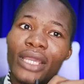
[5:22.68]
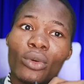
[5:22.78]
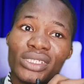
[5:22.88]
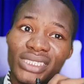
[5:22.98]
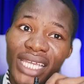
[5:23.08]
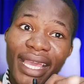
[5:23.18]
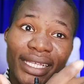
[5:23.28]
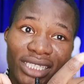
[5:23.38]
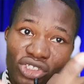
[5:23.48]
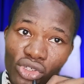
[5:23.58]
and you want
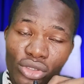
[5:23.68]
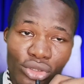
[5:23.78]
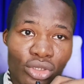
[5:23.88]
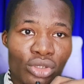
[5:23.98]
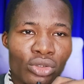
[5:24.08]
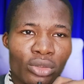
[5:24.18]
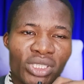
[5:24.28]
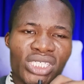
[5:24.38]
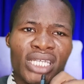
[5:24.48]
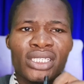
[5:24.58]
the sun to
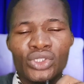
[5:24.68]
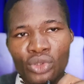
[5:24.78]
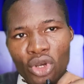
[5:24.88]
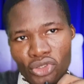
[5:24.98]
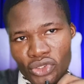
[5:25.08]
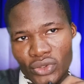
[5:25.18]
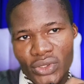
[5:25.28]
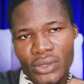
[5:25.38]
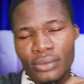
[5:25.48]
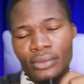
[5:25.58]
be shining to God's
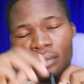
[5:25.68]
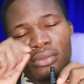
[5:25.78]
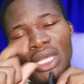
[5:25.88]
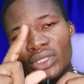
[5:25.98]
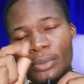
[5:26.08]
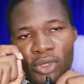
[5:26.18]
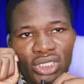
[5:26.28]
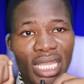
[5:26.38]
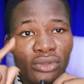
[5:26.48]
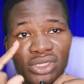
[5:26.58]
sons. That was the
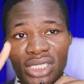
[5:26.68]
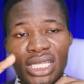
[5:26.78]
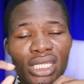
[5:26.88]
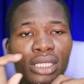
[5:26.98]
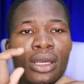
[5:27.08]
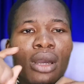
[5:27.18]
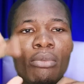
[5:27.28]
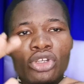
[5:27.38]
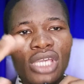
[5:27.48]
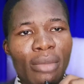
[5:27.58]
punchline. It was intended,
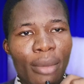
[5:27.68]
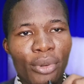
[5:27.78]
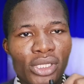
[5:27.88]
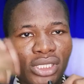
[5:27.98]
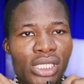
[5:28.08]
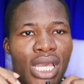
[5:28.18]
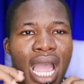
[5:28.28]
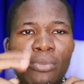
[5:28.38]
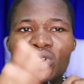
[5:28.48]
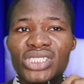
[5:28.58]
but you get my point.
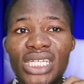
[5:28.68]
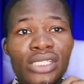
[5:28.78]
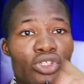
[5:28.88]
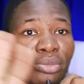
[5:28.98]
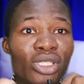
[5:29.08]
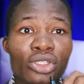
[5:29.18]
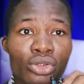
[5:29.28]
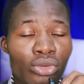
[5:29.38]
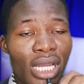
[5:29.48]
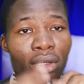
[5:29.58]
I'm not saying something
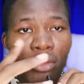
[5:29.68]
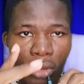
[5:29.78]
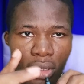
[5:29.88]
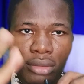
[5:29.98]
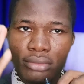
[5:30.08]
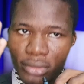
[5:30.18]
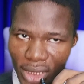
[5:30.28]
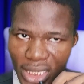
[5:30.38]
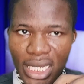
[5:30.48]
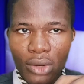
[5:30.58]
new cannot work.
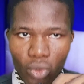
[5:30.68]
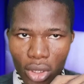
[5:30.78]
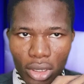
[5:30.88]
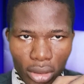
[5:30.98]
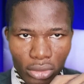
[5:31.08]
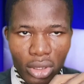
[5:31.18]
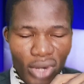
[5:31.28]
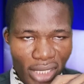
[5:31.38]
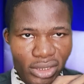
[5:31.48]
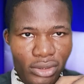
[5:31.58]
It can work.
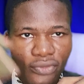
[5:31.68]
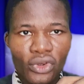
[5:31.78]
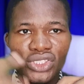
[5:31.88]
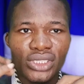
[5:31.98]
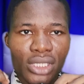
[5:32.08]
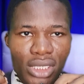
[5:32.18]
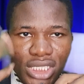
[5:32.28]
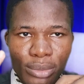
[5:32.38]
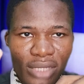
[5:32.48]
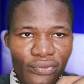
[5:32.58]
All right. Of course,
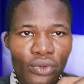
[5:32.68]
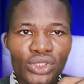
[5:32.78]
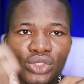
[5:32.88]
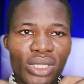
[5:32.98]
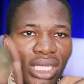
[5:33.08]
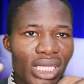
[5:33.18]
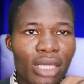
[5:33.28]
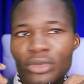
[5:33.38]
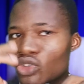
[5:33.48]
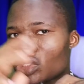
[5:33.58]
smartphones, when they
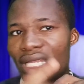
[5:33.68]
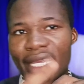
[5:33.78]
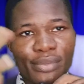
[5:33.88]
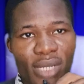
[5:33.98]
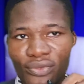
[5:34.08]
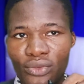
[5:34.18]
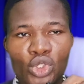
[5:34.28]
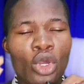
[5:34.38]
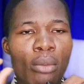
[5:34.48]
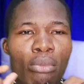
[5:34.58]
came, they were like
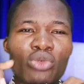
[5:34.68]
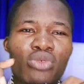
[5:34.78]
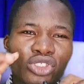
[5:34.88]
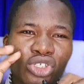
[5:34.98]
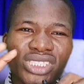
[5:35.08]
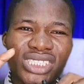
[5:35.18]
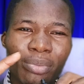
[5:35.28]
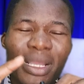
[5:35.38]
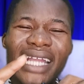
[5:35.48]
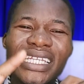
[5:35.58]
smartphones, but were just
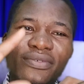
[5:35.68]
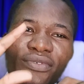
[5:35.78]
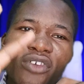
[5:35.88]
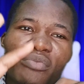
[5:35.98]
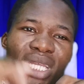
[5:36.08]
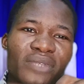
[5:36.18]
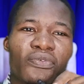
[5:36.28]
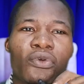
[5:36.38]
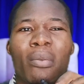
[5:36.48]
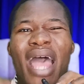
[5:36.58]
simply an involvement
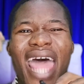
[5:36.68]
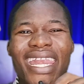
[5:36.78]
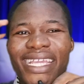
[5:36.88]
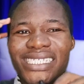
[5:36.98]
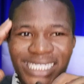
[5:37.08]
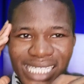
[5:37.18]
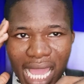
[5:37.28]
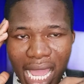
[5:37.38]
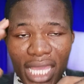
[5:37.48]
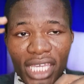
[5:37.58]
from an
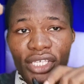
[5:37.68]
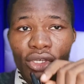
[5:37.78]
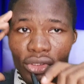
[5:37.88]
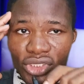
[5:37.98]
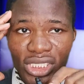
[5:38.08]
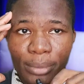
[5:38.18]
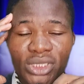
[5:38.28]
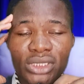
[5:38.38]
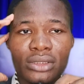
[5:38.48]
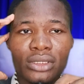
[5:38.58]
idea, a
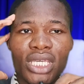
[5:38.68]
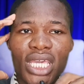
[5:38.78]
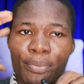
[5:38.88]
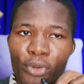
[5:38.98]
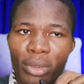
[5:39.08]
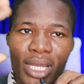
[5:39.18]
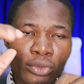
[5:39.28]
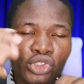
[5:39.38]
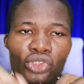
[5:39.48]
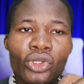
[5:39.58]
concept, a
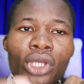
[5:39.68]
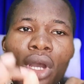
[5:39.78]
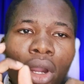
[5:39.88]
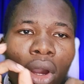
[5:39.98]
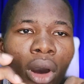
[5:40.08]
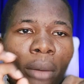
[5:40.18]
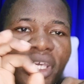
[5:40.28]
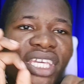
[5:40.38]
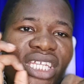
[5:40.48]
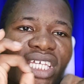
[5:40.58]
problem, which was
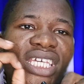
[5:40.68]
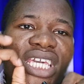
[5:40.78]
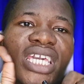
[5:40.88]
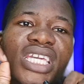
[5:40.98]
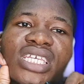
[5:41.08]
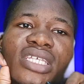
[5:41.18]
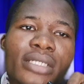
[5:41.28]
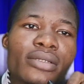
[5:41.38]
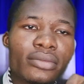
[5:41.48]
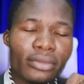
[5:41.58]

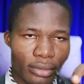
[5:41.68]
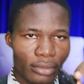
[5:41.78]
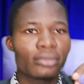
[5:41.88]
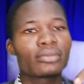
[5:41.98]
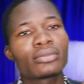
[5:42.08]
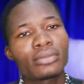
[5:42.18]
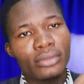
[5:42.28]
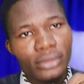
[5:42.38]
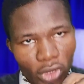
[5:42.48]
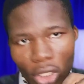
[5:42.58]
communication.
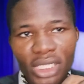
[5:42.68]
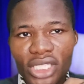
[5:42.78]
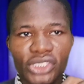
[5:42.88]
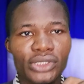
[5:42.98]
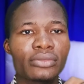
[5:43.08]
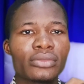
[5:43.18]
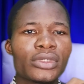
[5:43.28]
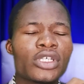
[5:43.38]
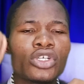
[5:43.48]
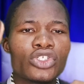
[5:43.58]
Communication.
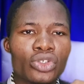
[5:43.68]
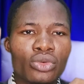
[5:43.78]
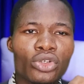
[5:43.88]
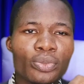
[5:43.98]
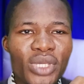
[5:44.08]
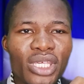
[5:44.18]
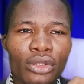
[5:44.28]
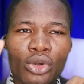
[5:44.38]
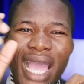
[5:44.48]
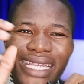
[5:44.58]
So you want to
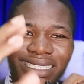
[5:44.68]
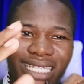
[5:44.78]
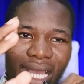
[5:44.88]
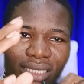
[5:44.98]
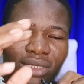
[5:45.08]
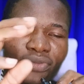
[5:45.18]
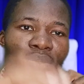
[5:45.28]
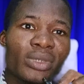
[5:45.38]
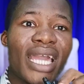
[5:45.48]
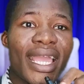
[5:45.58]
pick your ideas
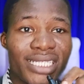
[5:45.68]
from either